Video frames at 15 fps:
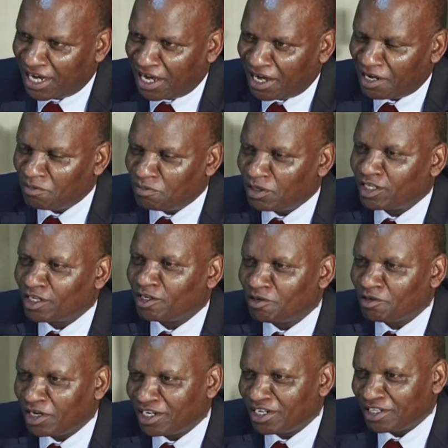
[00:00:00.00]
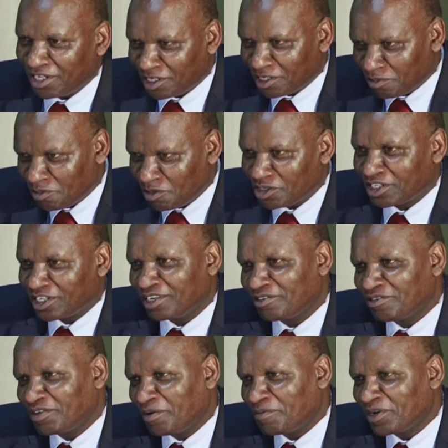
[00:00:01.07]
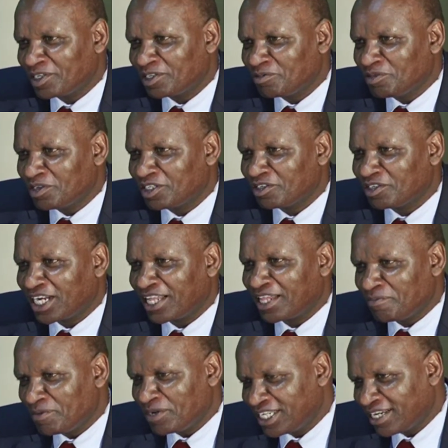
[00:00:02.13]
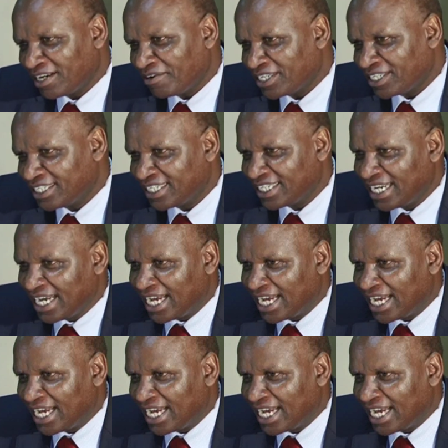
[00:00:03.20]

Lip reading: and particularly the small-scale farmers you mentioned are the major ones,